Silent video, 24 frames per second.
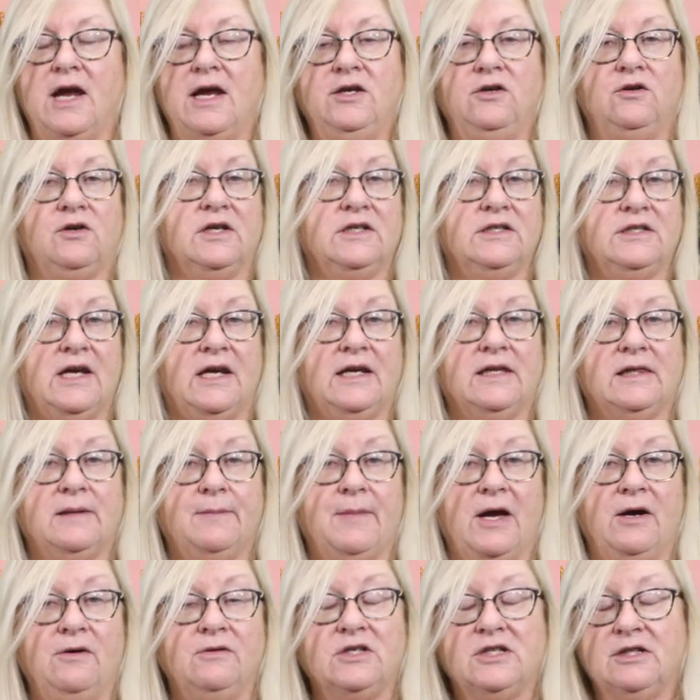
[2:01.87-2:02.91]
and you can take them
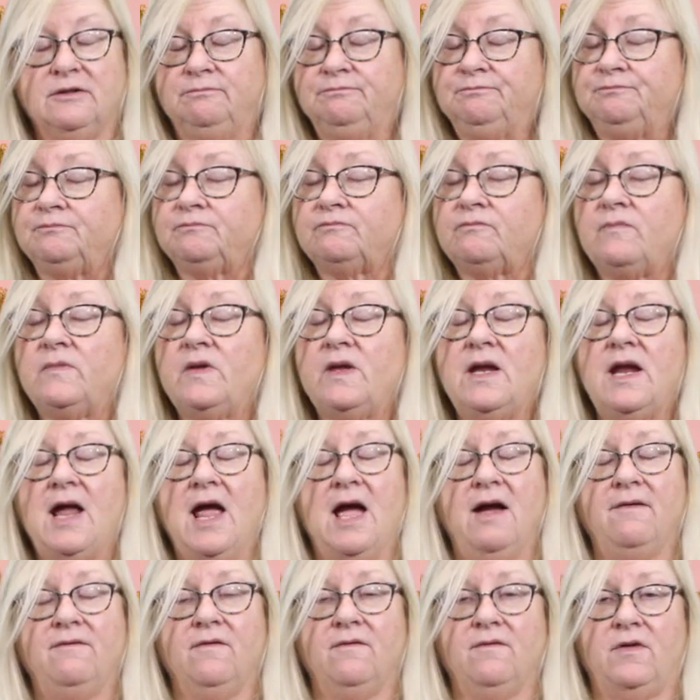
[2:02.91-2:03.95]
out,
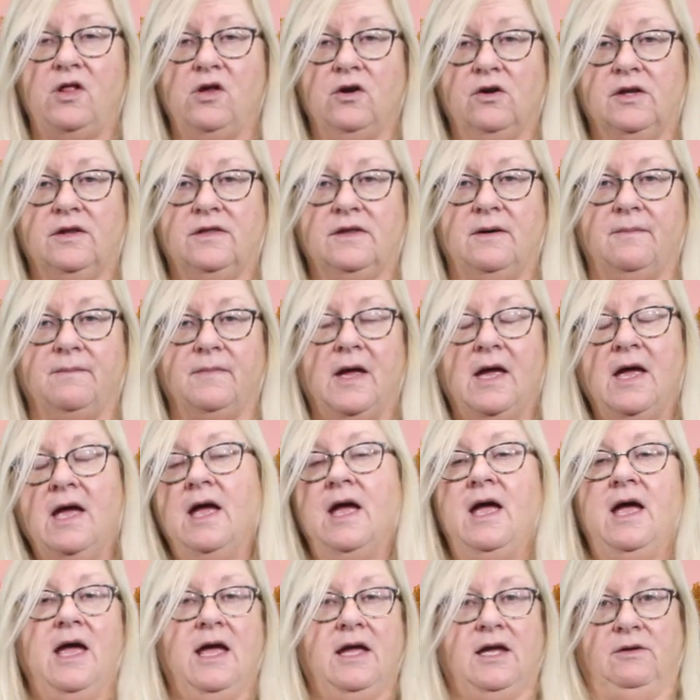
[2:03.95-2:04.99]
have a look at them.
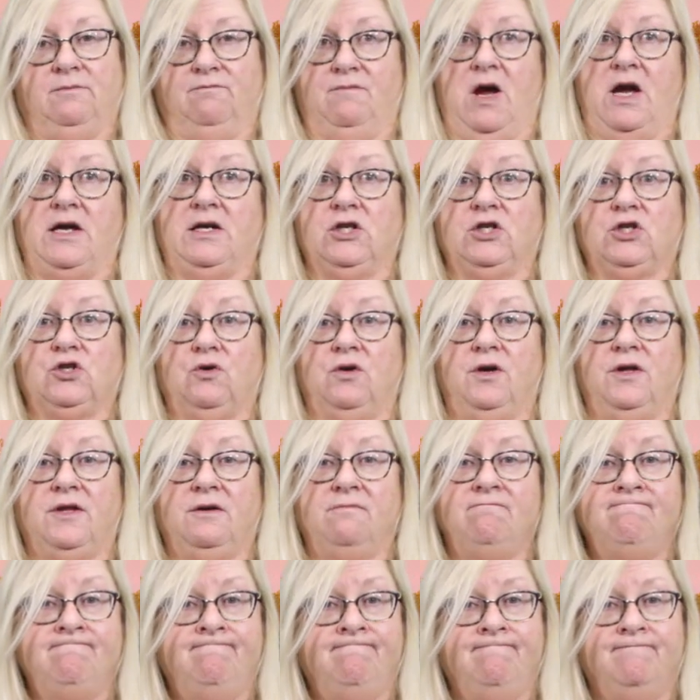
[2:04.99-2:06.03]
You might enjoy
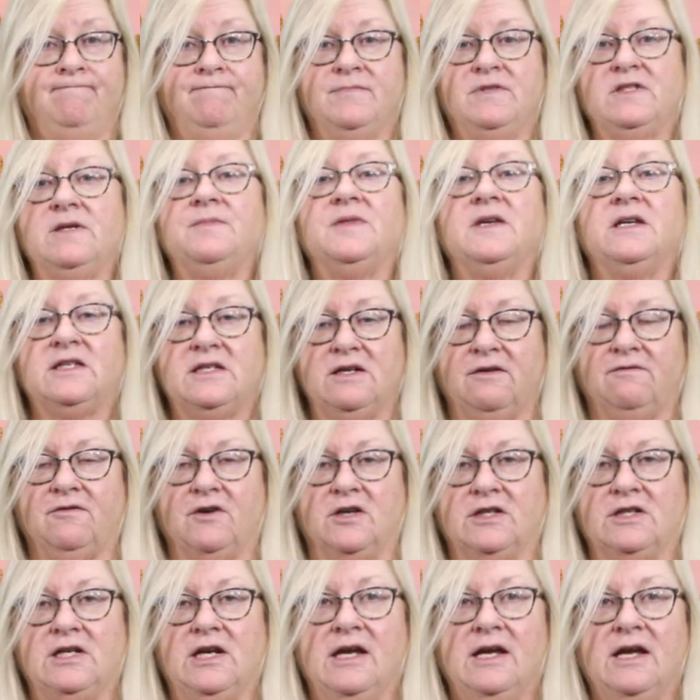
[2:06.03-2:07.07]
them, something
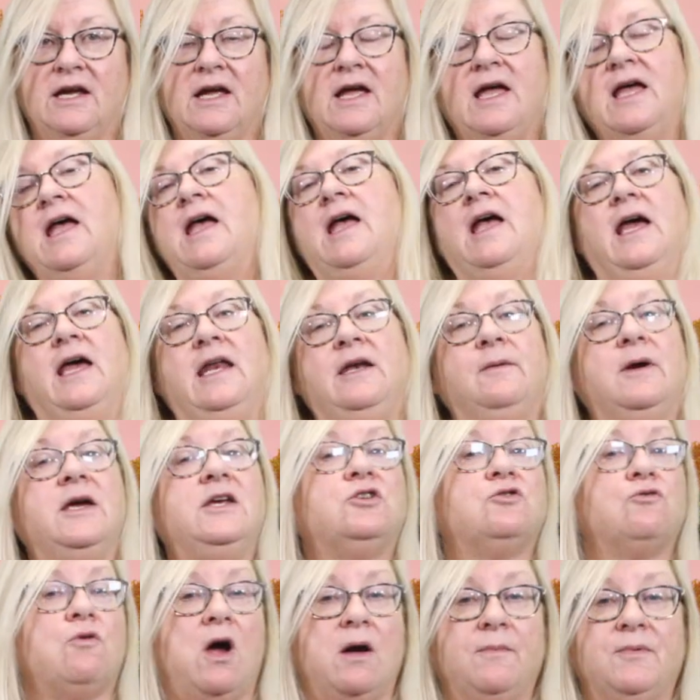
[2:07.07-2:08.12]
different. Anyway,
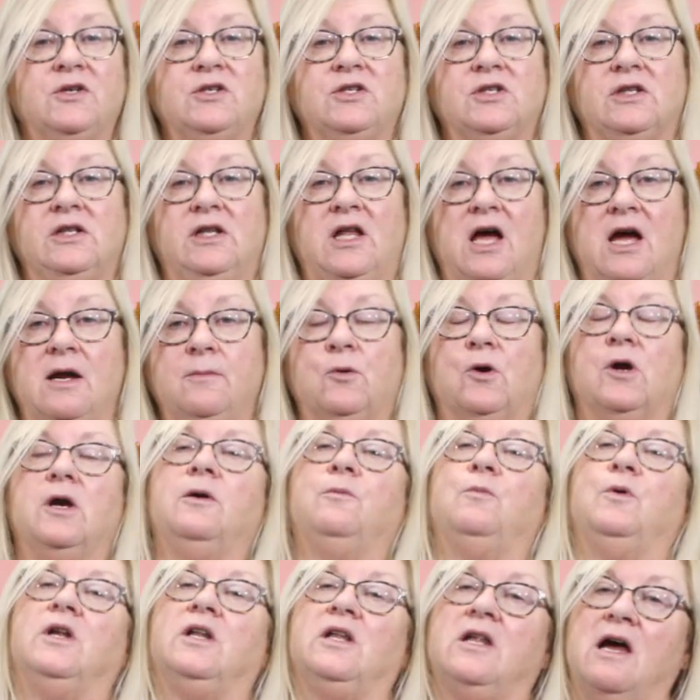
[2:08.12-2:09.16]
drop into the library.
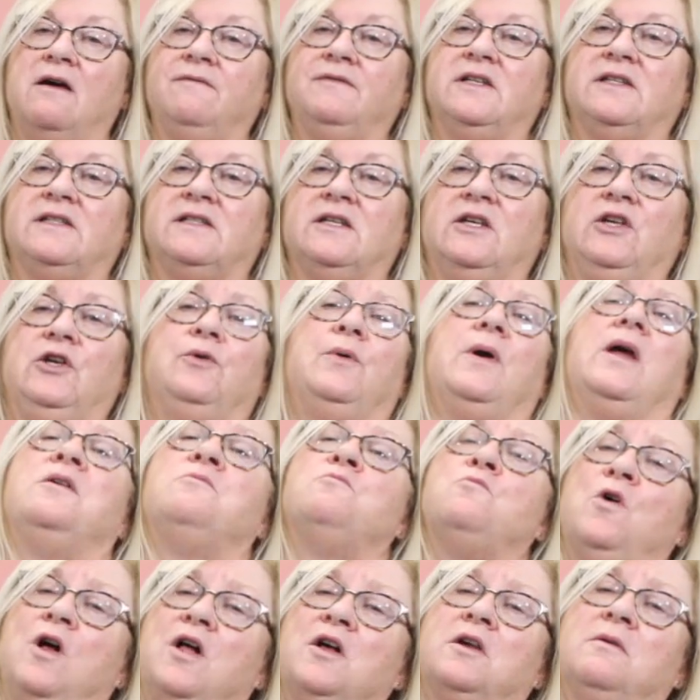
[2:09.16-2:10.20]
We'd love to see you,
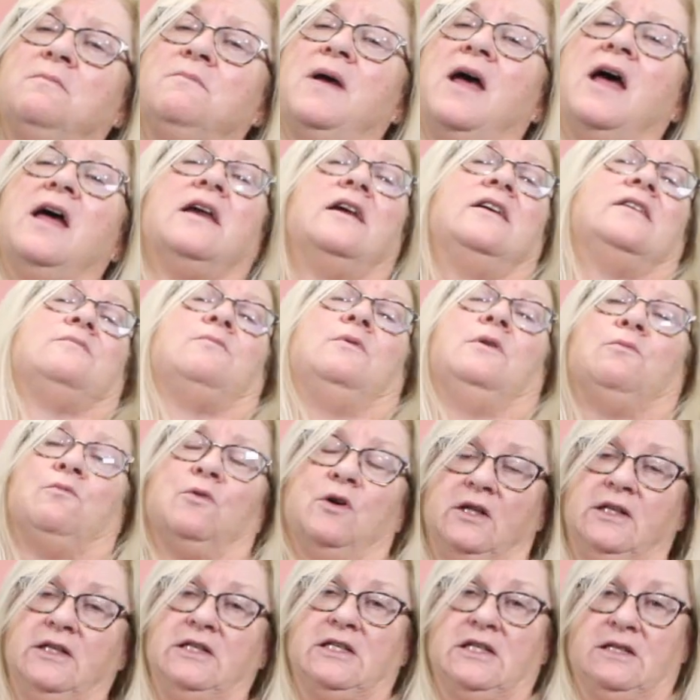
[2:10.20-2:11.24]
and welcome back, because we
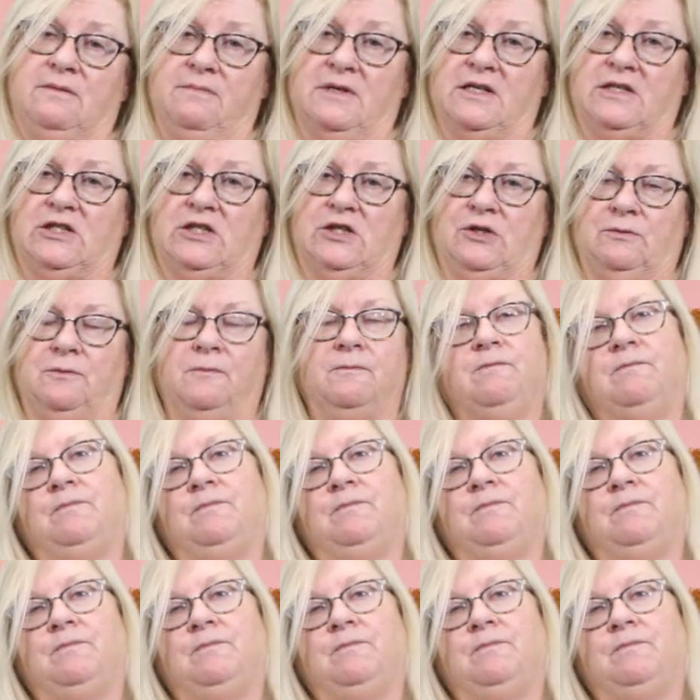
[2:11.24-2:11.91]
really did miss you.